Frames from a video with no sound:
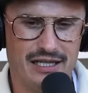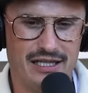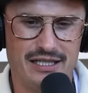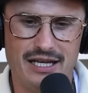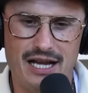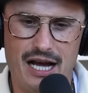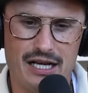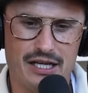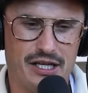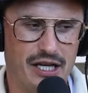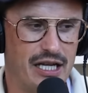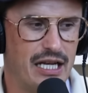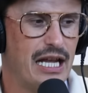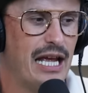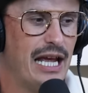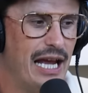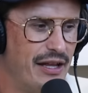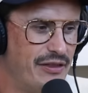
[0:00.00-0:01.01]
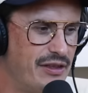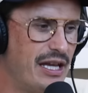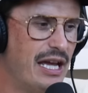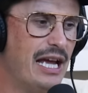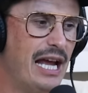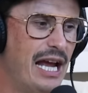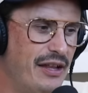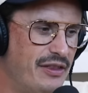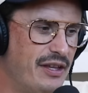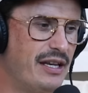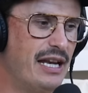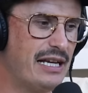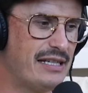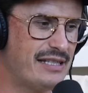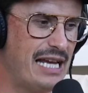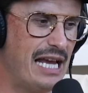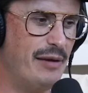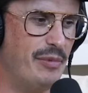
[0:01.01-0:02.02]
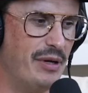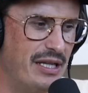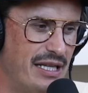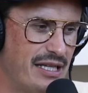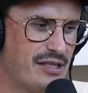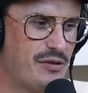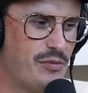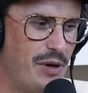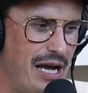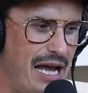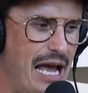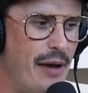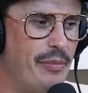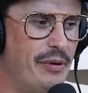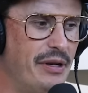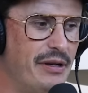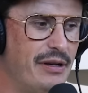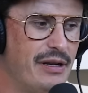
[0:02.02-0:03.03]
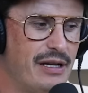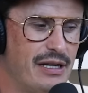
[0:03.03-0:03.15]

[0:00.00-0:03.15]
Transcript: in my not memory. Good. hit hit the Nick Saban. This is what happened.